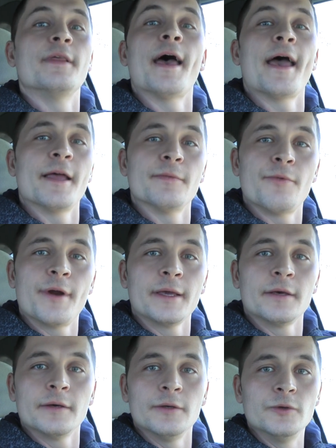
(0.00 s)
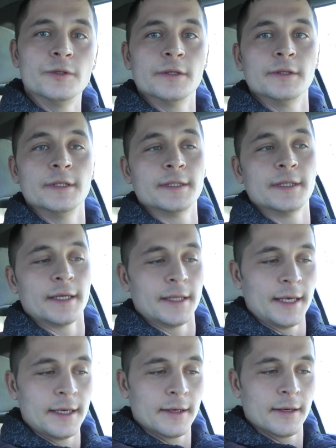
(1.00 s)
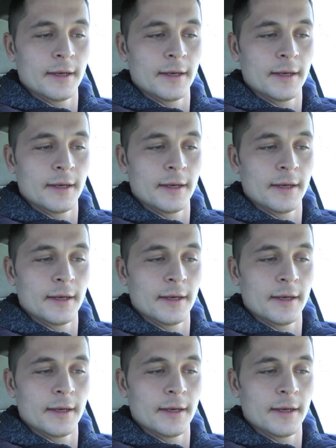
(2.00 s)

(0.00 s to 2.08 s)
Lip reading: the handbrake, using this technique,